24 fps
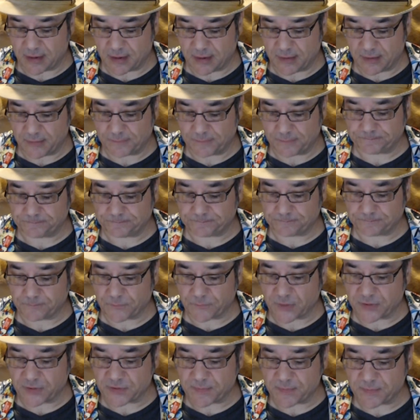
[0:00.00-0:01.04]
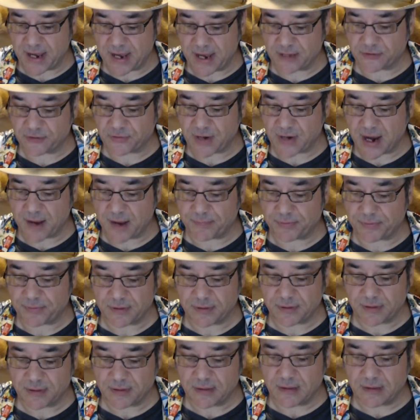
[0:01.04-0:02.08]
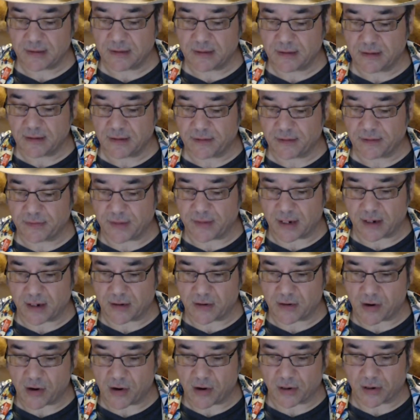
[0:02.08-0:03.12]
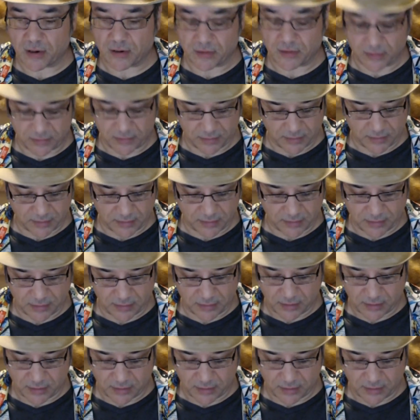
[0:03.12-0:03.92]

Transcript: There's a man trap. There are